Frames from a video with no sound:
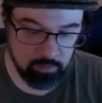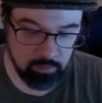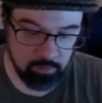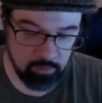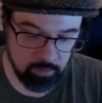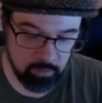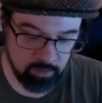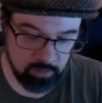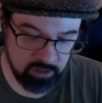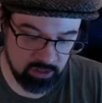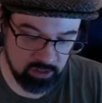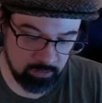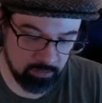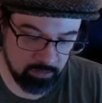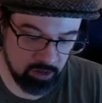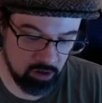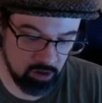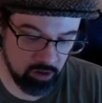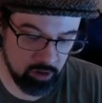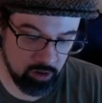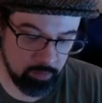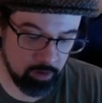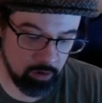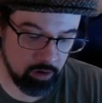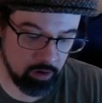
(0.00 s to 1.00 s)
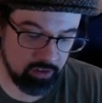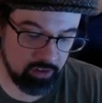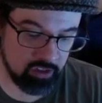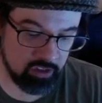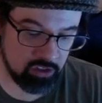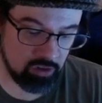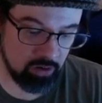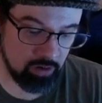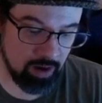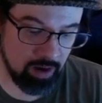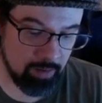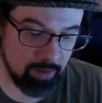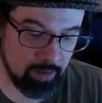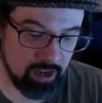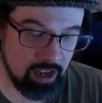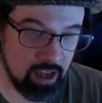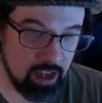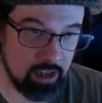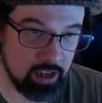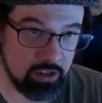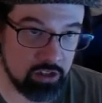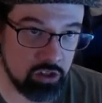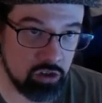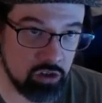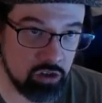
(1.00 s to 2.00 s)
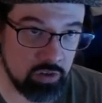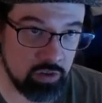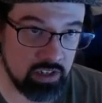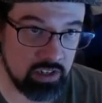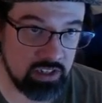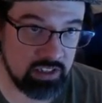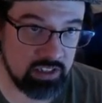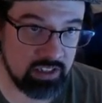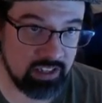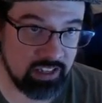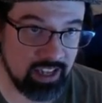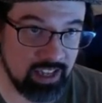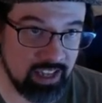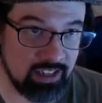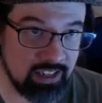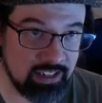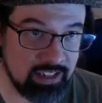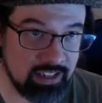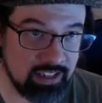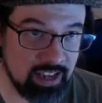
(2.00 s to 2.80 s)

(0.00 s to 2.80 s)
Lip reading: Except the only part that it's grabbing onto is the kickstand